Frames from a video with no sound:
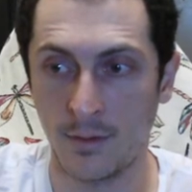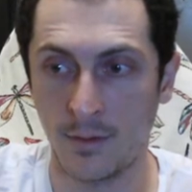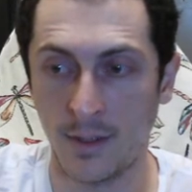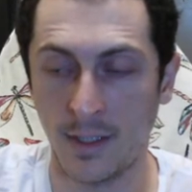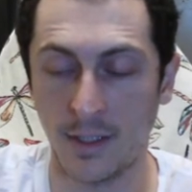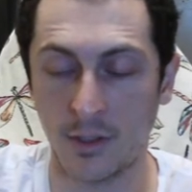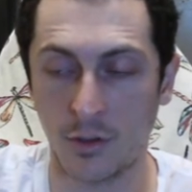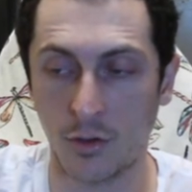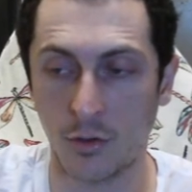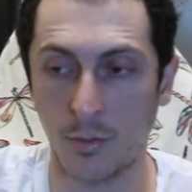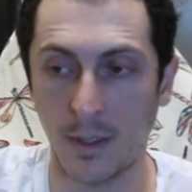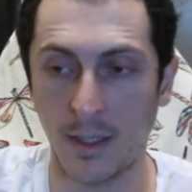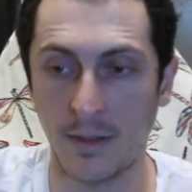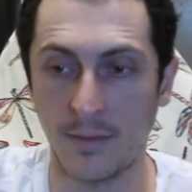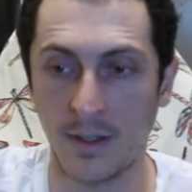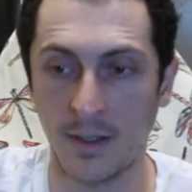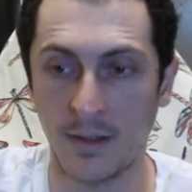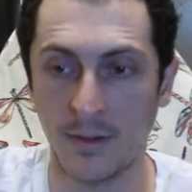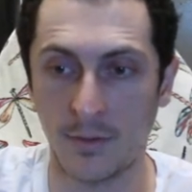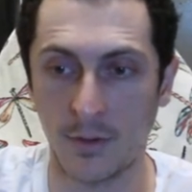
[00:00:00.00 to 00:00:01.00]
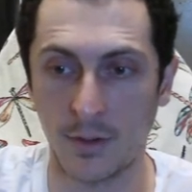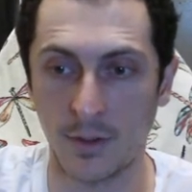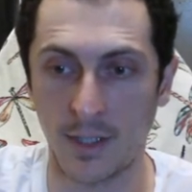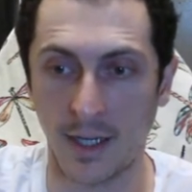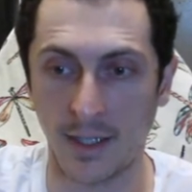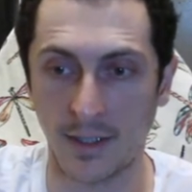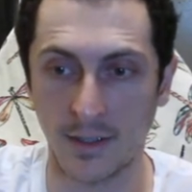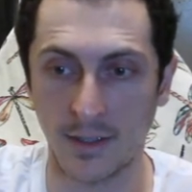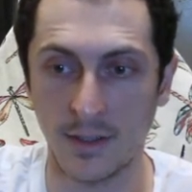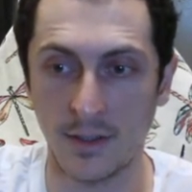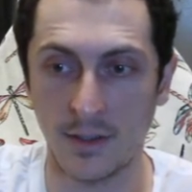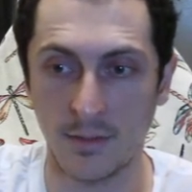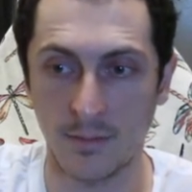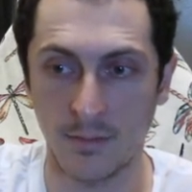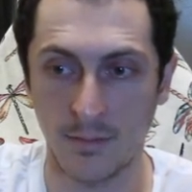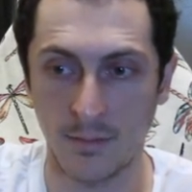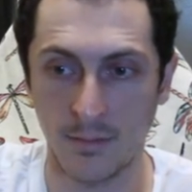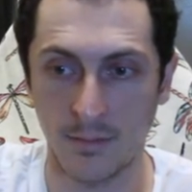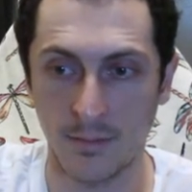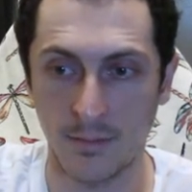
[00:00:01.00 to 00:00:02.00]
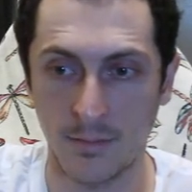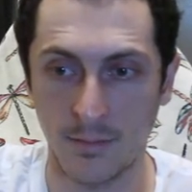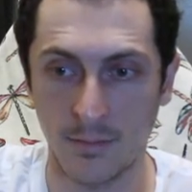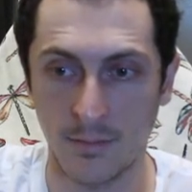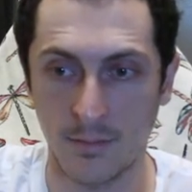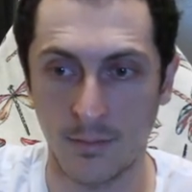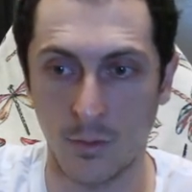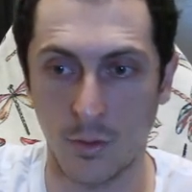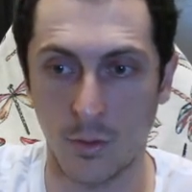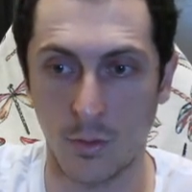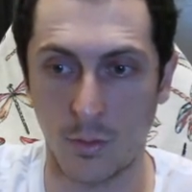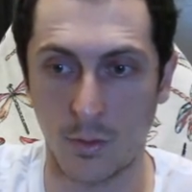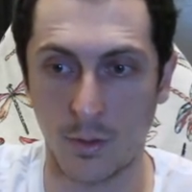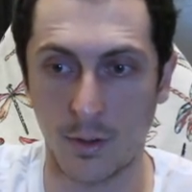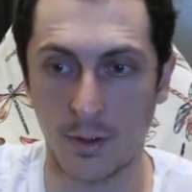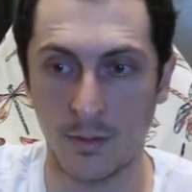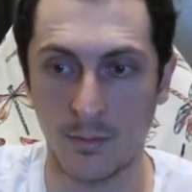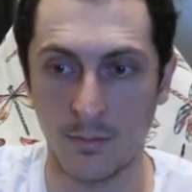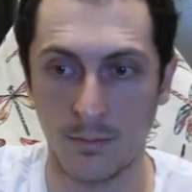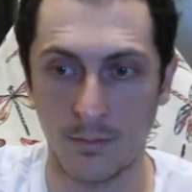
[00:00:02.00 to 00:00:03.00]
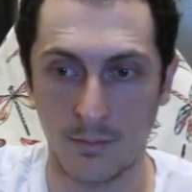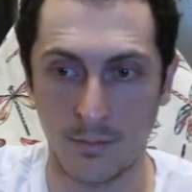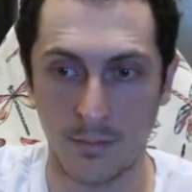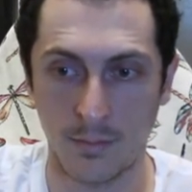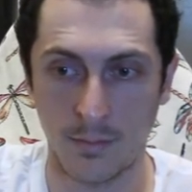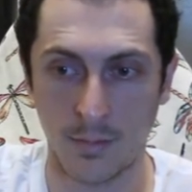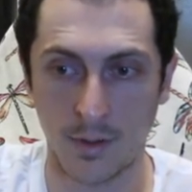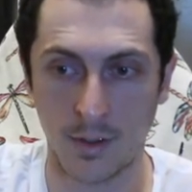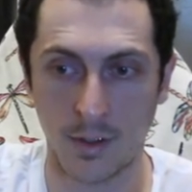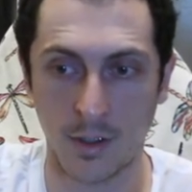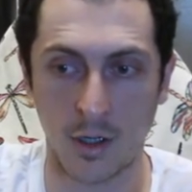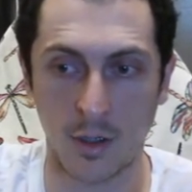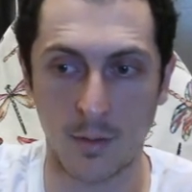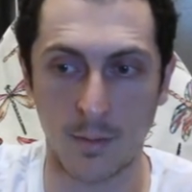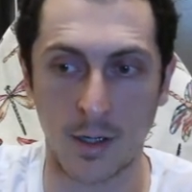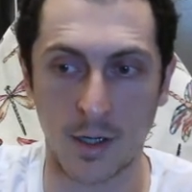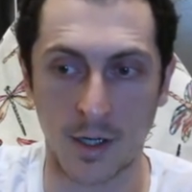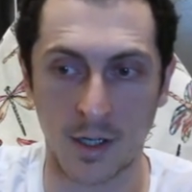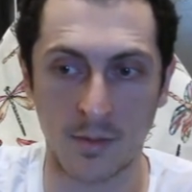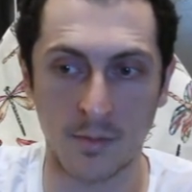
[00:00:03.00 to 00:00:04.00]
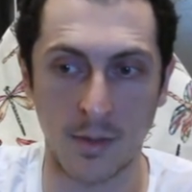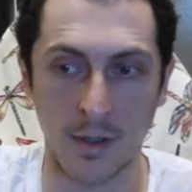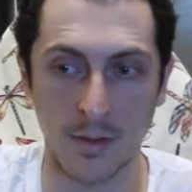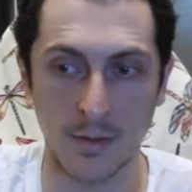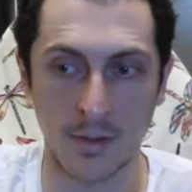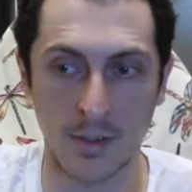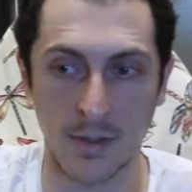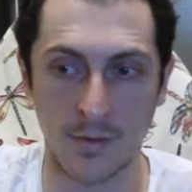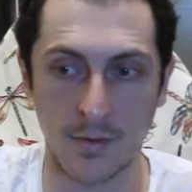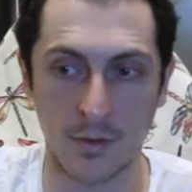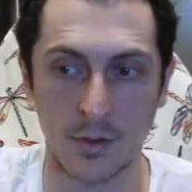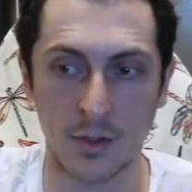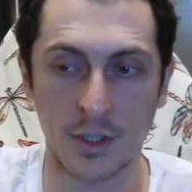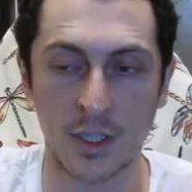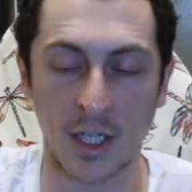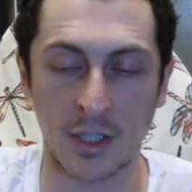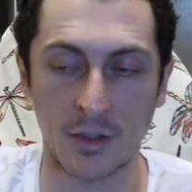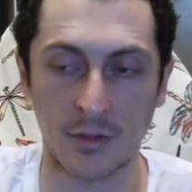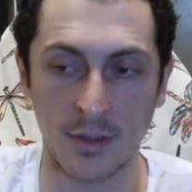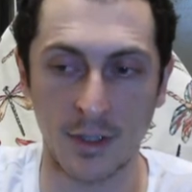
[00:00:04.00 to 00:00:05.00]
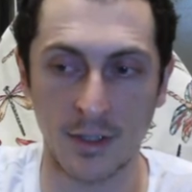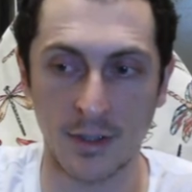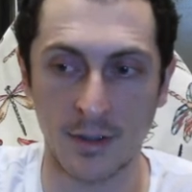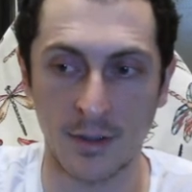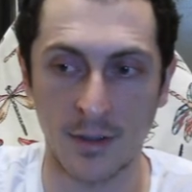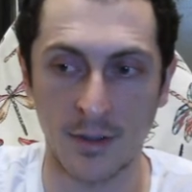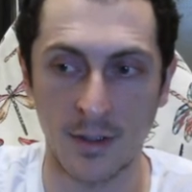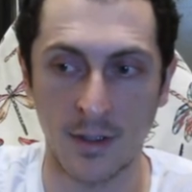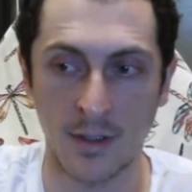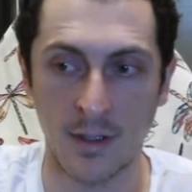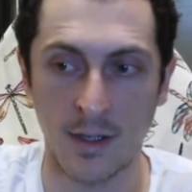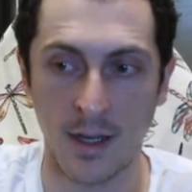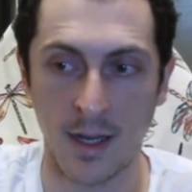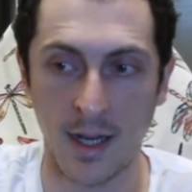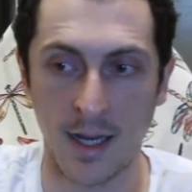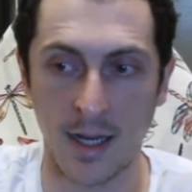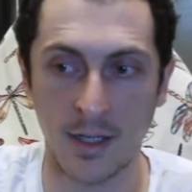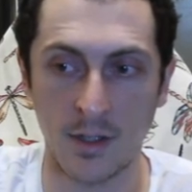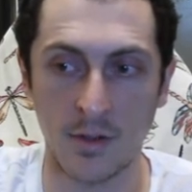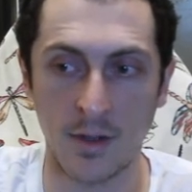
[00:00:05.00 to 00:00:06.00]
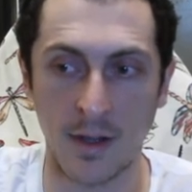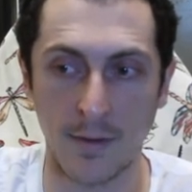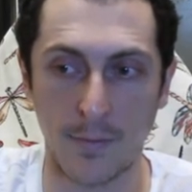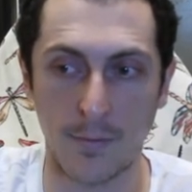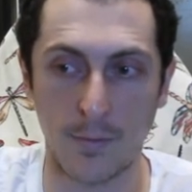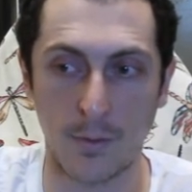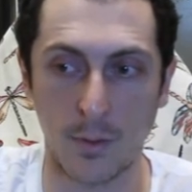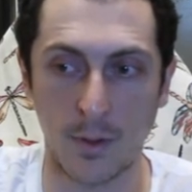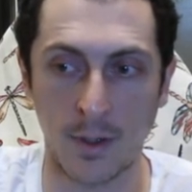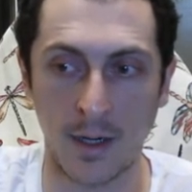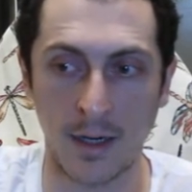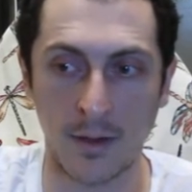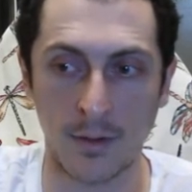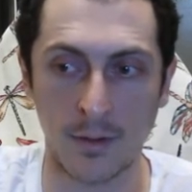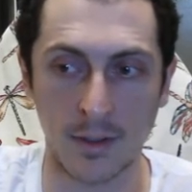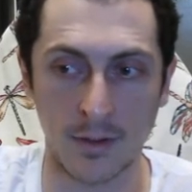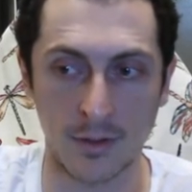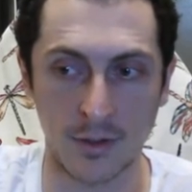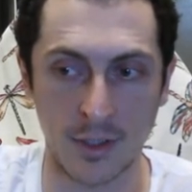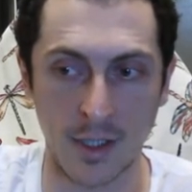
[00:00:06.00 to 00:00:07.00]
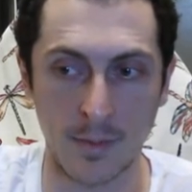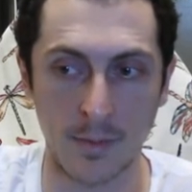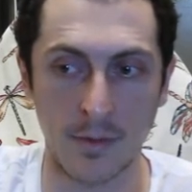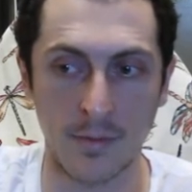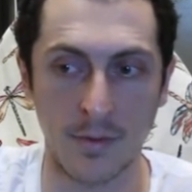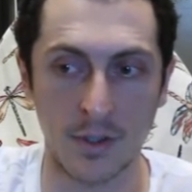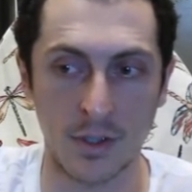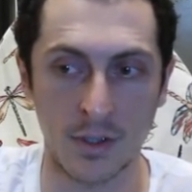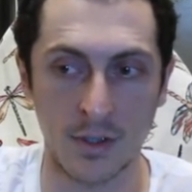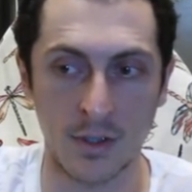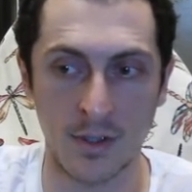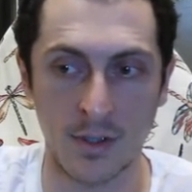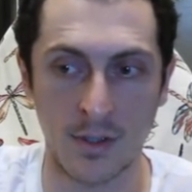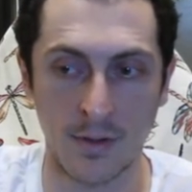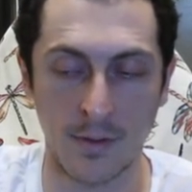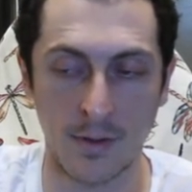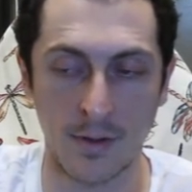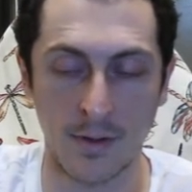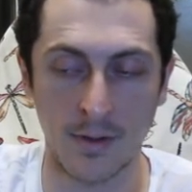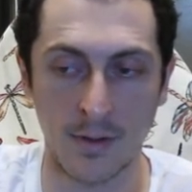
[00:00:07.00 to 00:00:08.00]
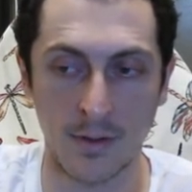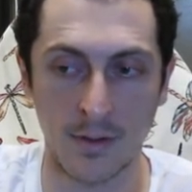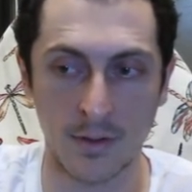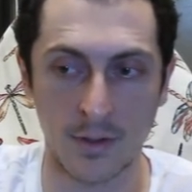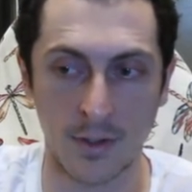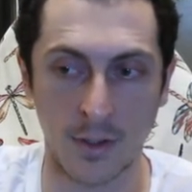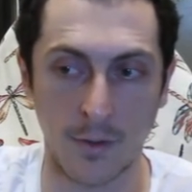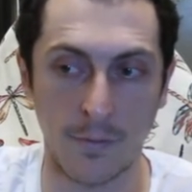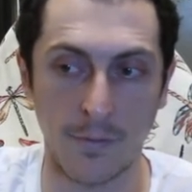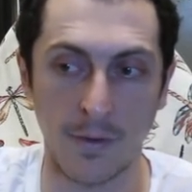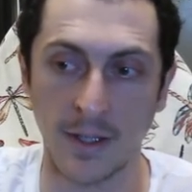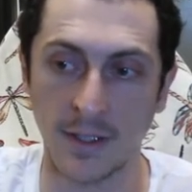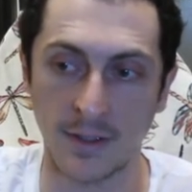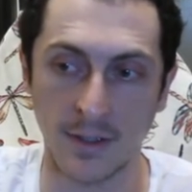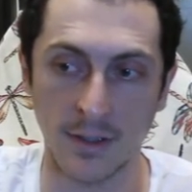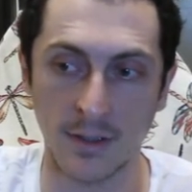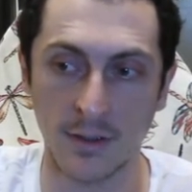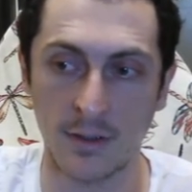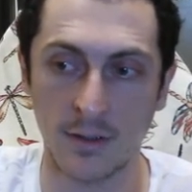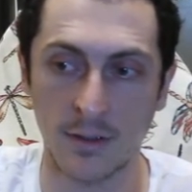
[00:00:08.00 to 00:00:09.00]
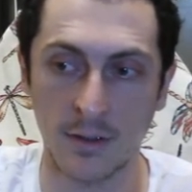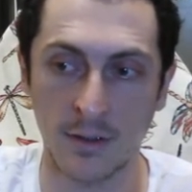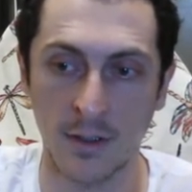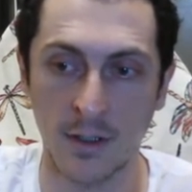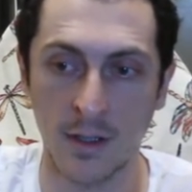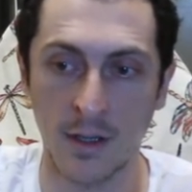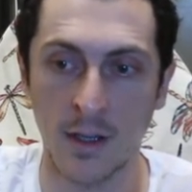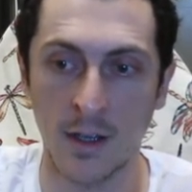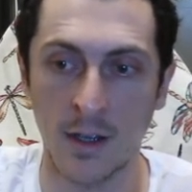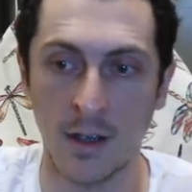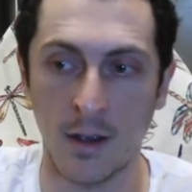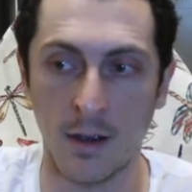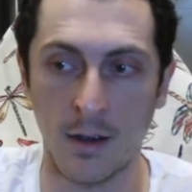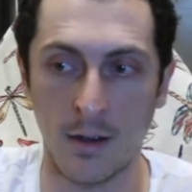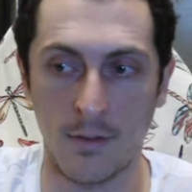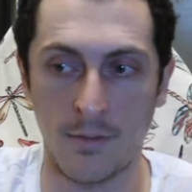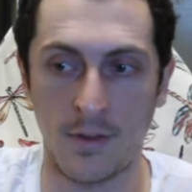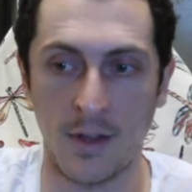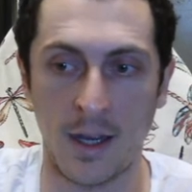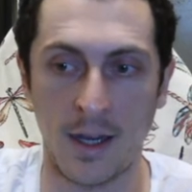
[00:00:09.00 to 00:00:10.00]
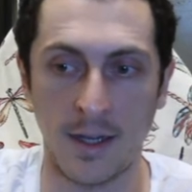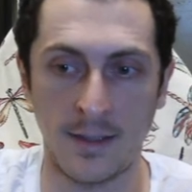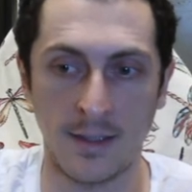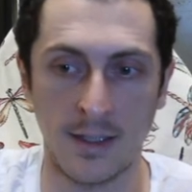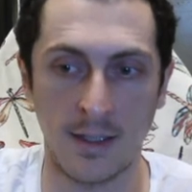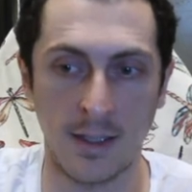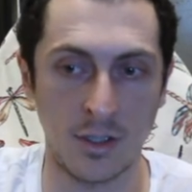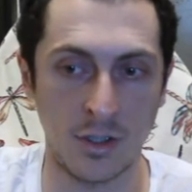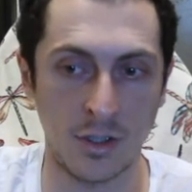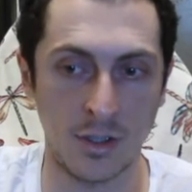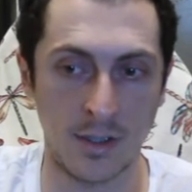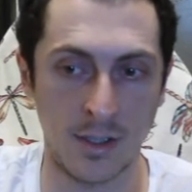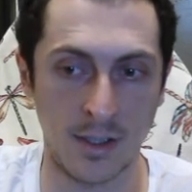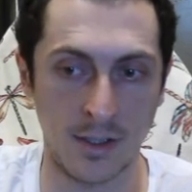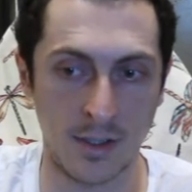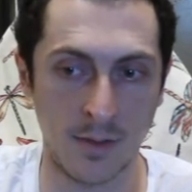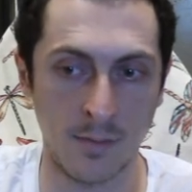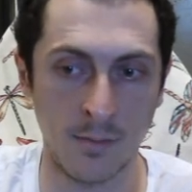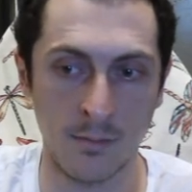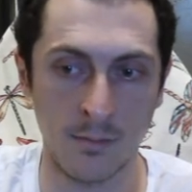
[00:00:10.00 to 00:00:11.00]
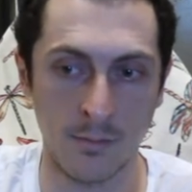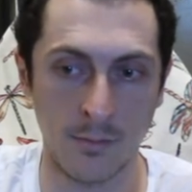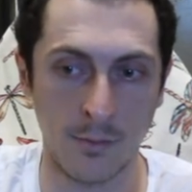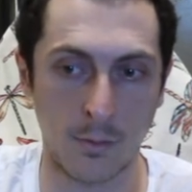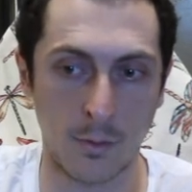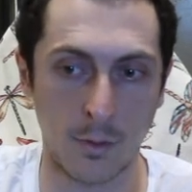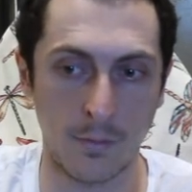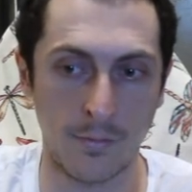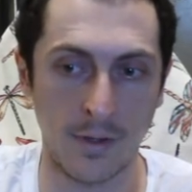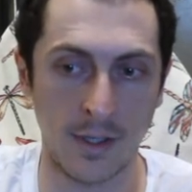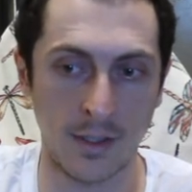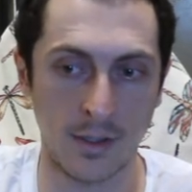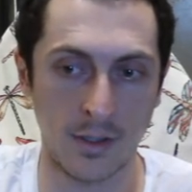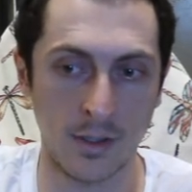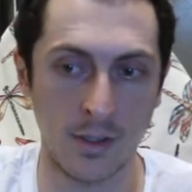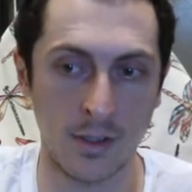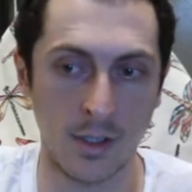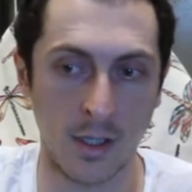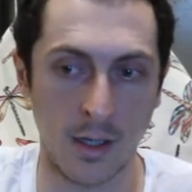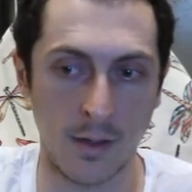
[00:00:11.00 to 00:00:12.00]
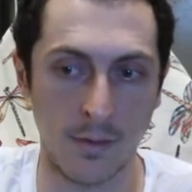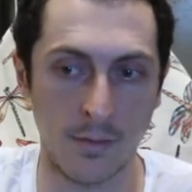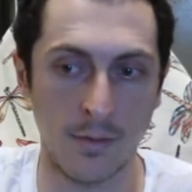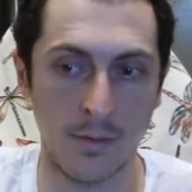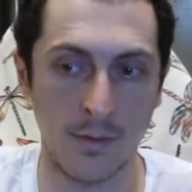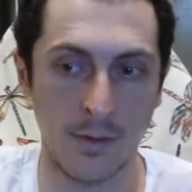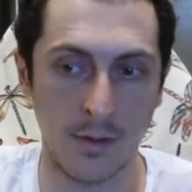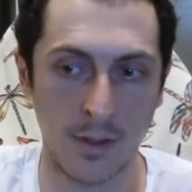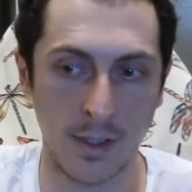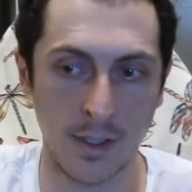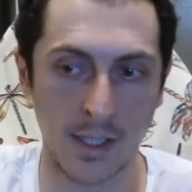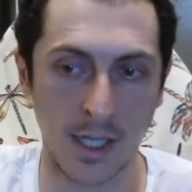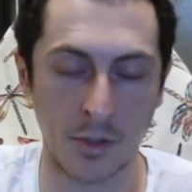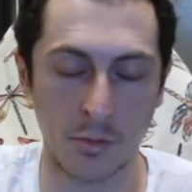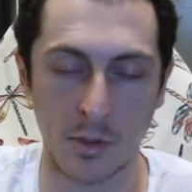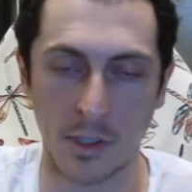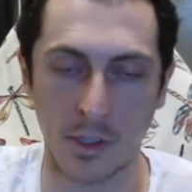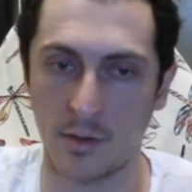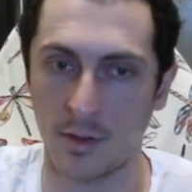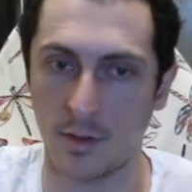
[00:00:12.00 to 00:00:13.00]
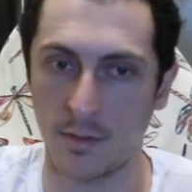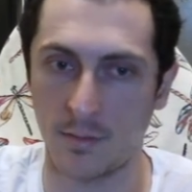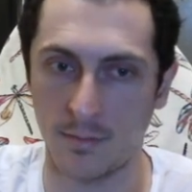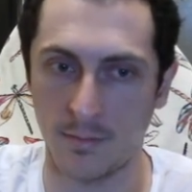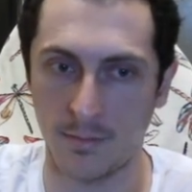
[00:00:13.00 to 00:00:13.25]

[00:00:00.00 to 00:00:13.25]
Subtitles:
interweaving vertexes, or harmonic modes of the trajectories. And you get 4 areal subdivisions, so faces, of the isolation system, 4 faces of the tetrahedron.